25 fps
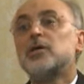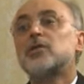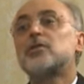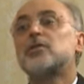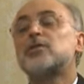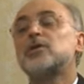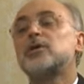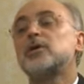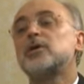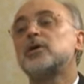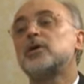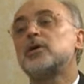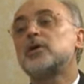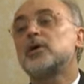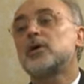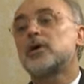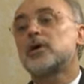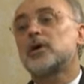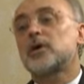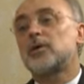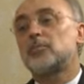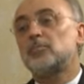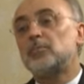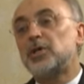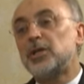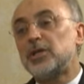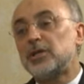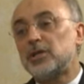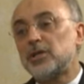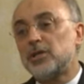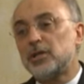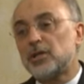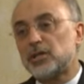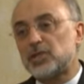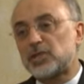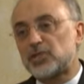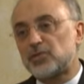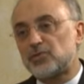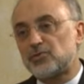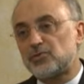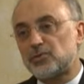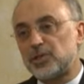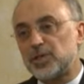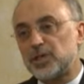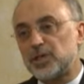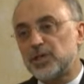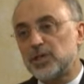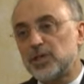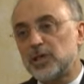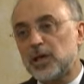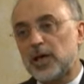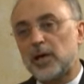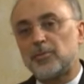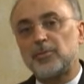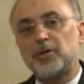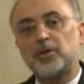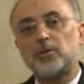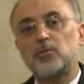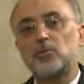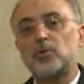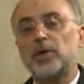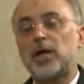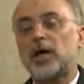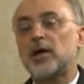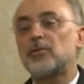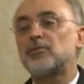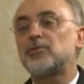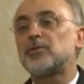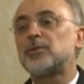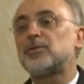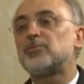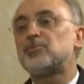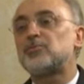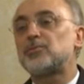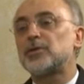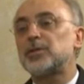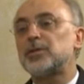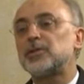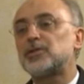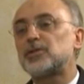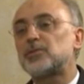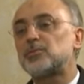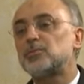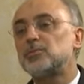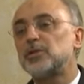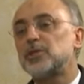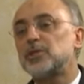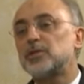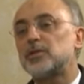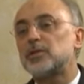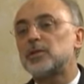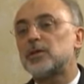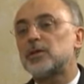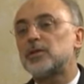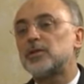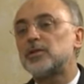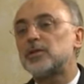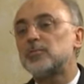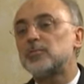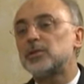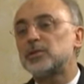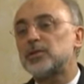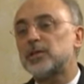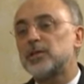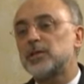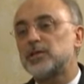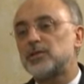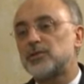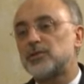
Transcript: The media is free. I mean, we have the freest media in the Middle